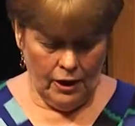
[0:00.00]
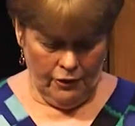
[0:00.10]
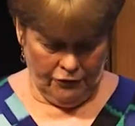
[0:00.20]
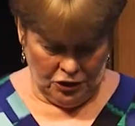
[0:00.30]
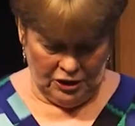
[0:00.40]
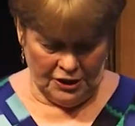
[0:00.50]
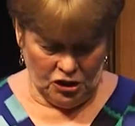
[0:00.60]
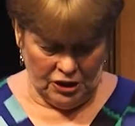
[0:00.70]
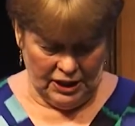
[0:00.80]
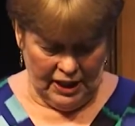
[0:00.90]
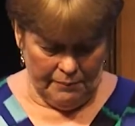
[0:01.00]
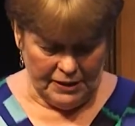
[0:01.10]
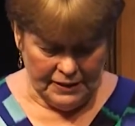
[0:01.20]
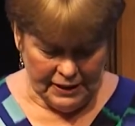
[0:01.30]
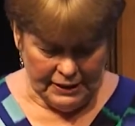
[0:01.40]
For such a time
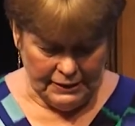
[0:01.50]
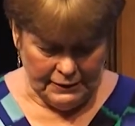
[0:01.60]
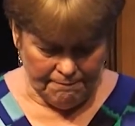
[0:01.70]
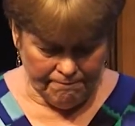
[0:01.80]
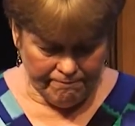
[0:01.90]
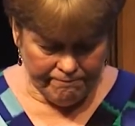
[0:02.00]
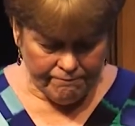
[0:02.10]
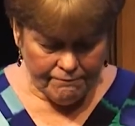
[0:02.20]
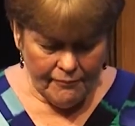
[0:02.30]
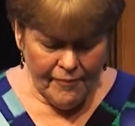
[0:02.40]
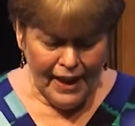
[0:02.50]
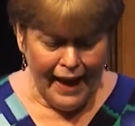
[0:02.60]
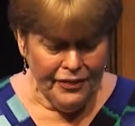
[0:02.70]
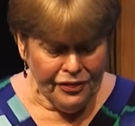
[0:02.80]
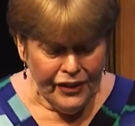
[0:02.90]
as this.
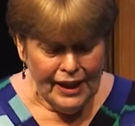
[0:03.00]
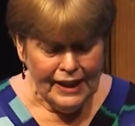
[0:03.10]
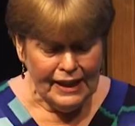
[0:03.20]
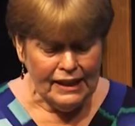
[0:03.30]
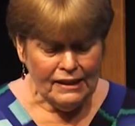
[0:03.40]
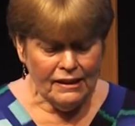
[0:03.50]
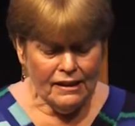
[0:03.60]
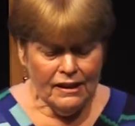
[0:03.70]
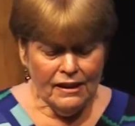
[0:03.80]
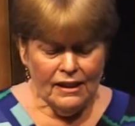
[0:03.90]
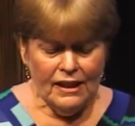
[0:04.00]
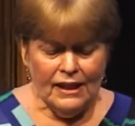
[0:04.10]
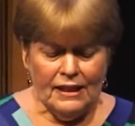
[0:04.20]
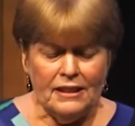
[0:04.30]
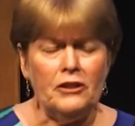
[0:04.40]
I think
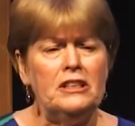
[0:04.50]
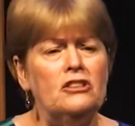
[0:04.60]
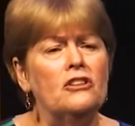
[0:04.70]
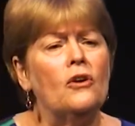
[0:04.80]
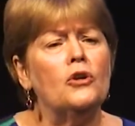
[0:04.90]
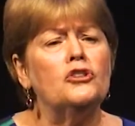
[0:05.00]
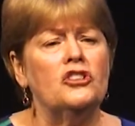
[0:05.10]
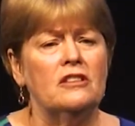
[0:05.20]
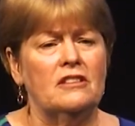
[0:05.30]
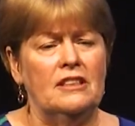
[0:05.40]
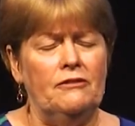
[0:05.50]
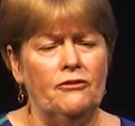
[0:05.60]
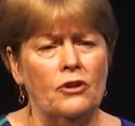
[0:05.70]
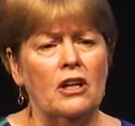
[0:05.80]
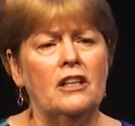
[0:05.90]
there is an urgency
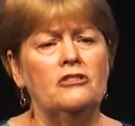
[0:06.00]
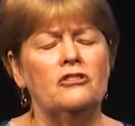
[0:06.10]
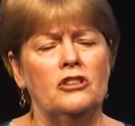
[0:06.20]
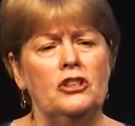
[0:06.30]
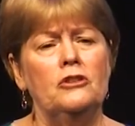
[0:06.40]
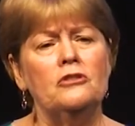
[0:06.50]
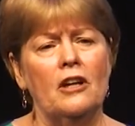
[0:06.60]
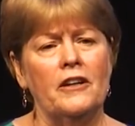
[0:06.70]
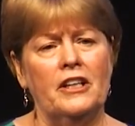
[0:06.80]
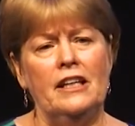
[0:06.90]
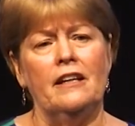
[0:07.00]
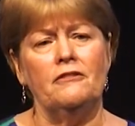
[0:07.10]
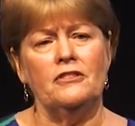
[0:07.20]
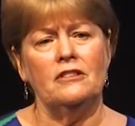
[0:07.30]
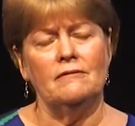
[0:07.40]
for us to use our
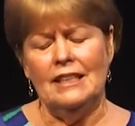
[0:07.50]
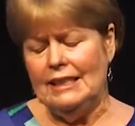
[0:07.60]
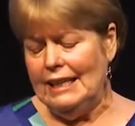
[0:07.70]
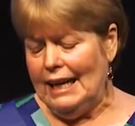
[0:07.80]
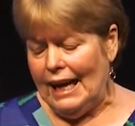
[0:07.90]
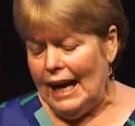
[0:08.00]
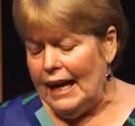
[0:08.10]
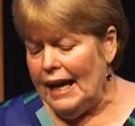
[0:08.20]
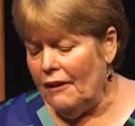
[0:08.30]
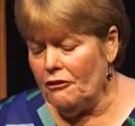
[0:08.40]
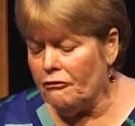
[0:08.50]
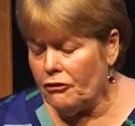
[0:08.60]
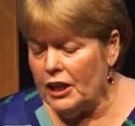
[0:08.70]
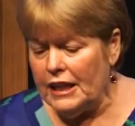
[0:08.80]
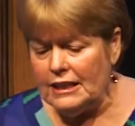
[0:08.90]
gifts. I have a
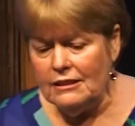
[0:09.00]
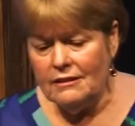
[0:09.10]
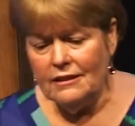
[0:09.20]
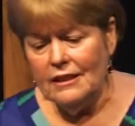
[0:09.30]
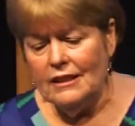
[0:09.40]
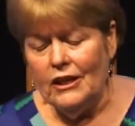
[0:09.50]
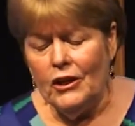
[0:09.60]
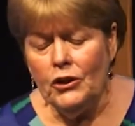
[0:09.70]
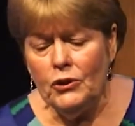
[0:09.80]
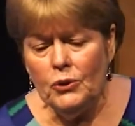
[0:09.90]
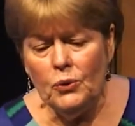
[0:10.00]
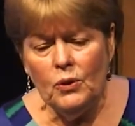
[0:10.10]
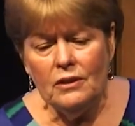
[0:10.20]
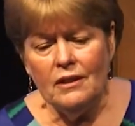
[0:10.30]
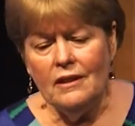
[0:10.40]
friend who
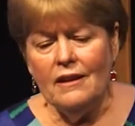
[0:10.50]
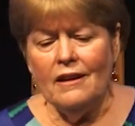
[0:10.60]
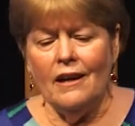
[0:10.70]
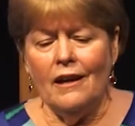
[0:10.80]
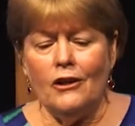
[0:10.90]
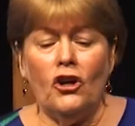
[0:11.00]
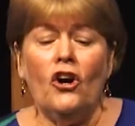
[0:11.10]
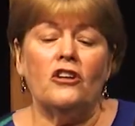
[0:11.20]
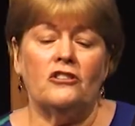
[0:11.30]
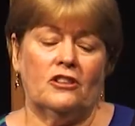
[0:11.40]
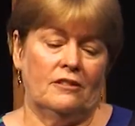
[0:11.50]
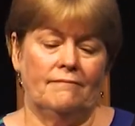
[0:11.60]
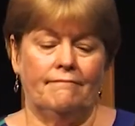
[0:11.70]
cooks.